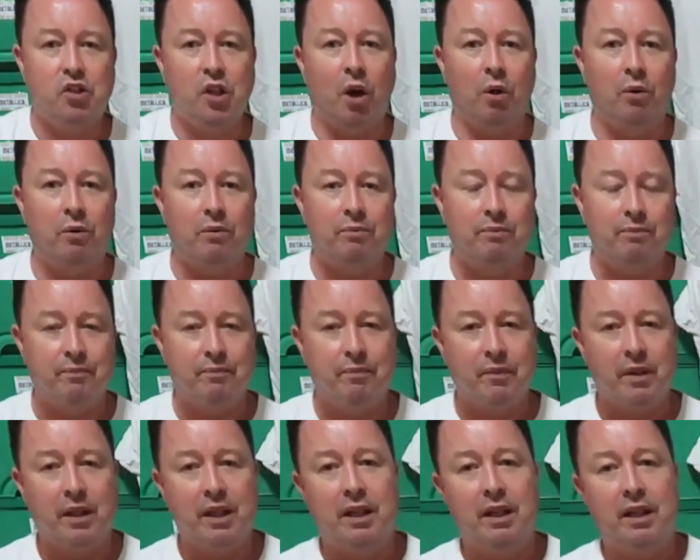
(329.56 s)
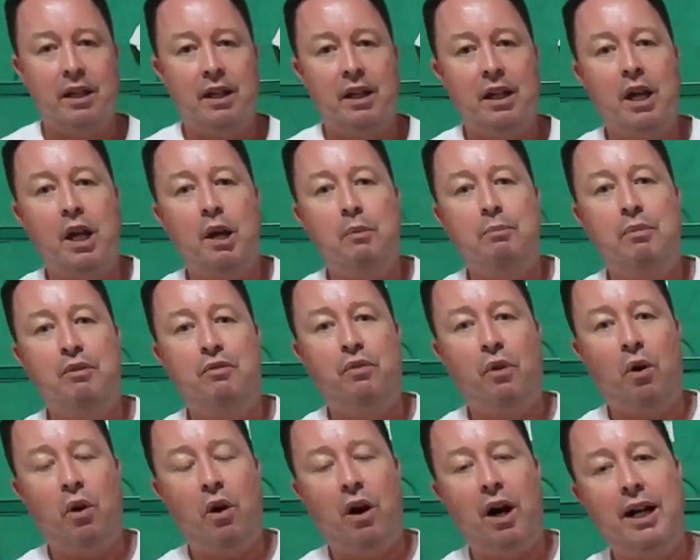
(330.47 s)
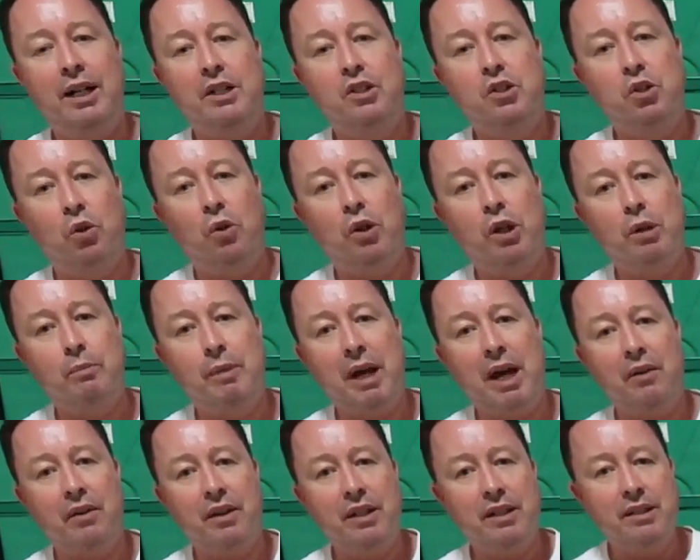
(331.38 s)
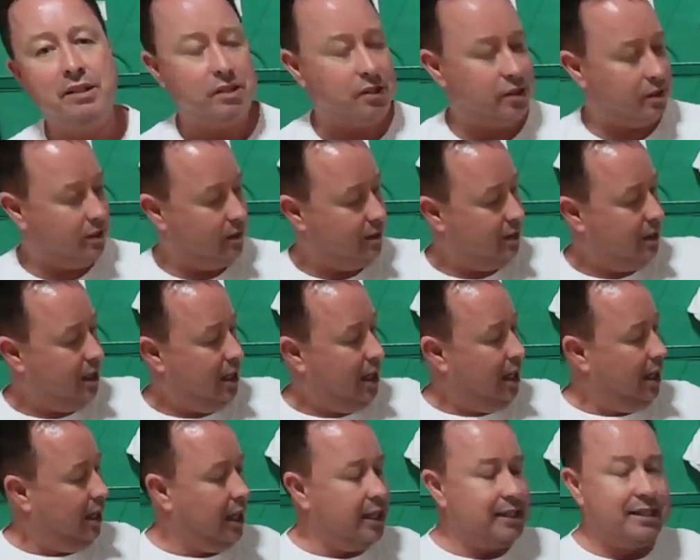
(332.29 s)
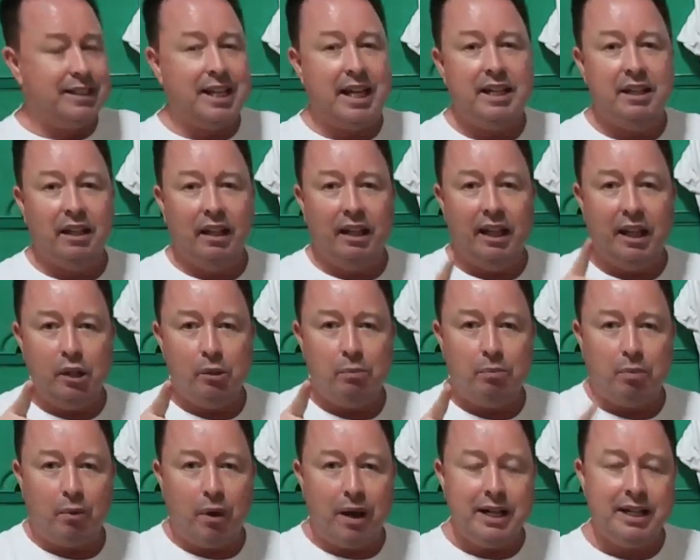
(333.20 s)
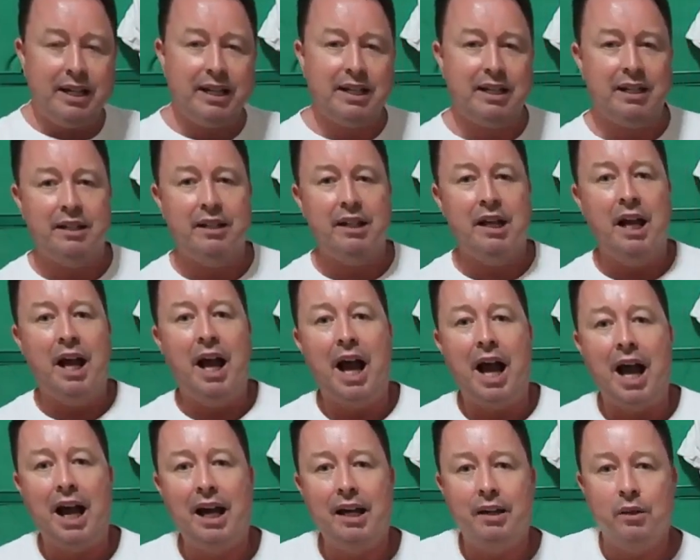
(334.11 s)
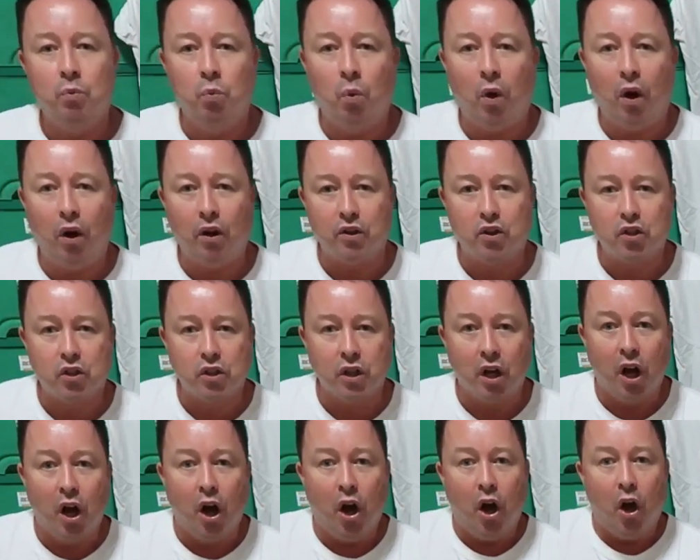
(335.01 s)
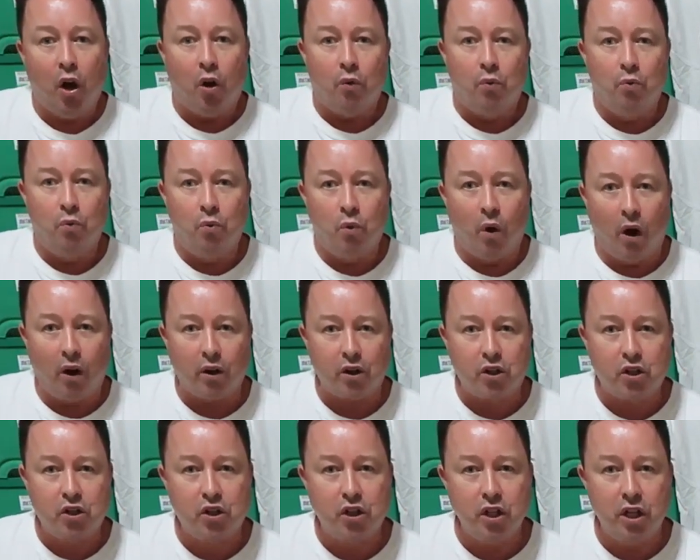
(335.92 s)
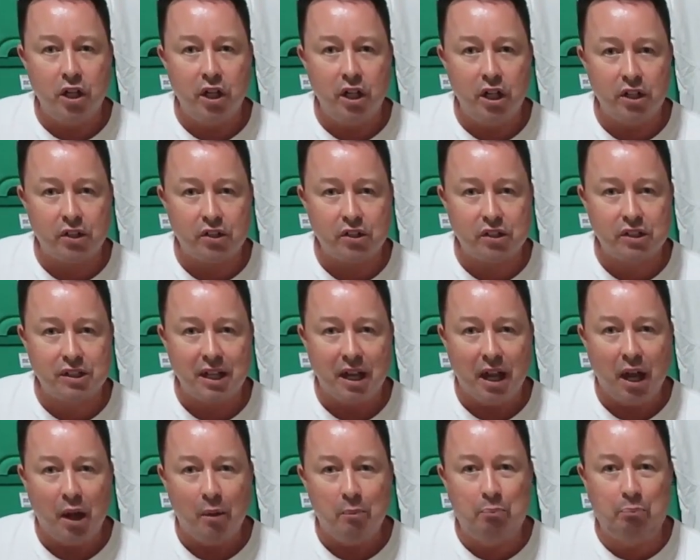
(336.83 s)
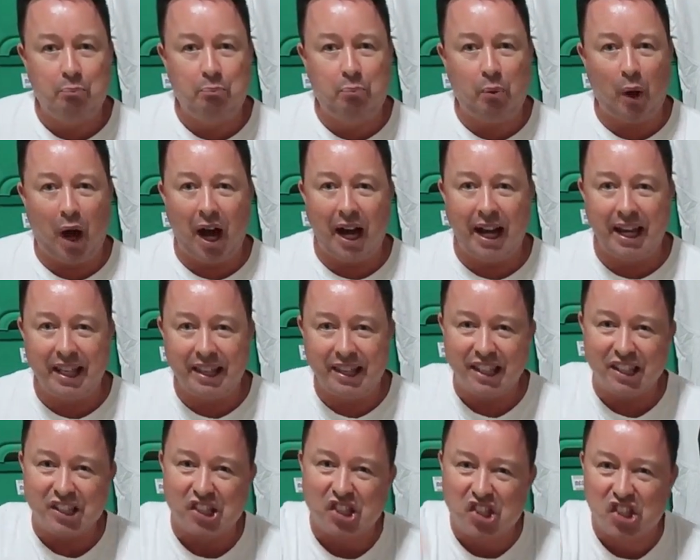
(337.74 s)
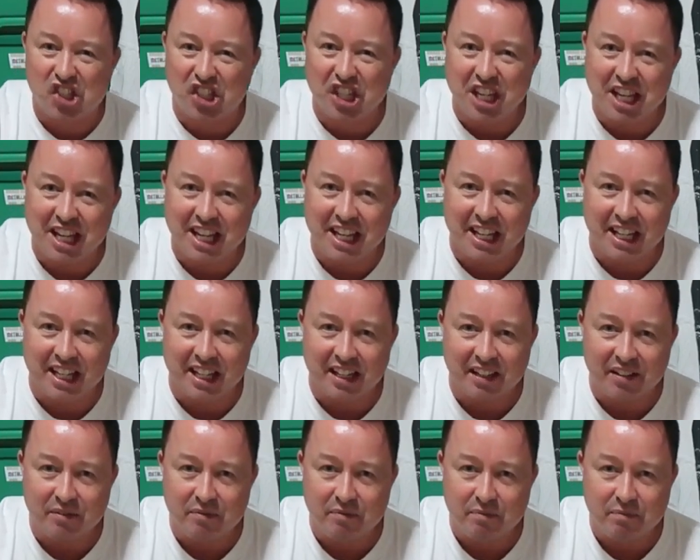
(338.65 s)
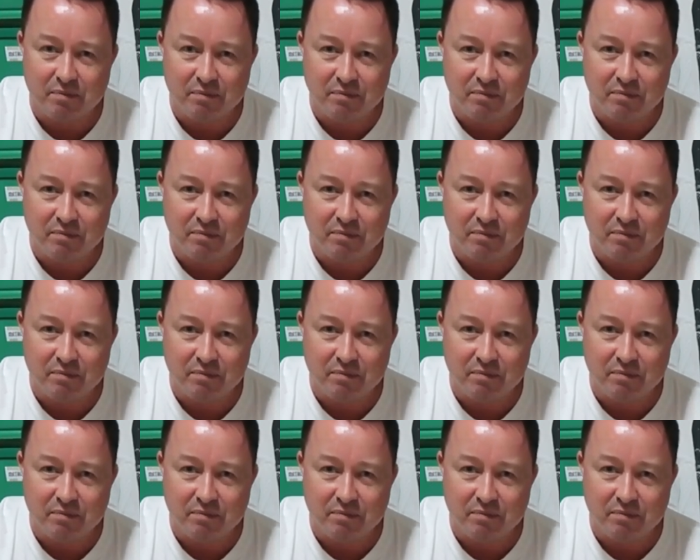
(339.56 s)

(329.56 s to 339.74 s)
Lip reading: So, before I talk about this, let's take a little break and watch Rock Shirts by the Sea.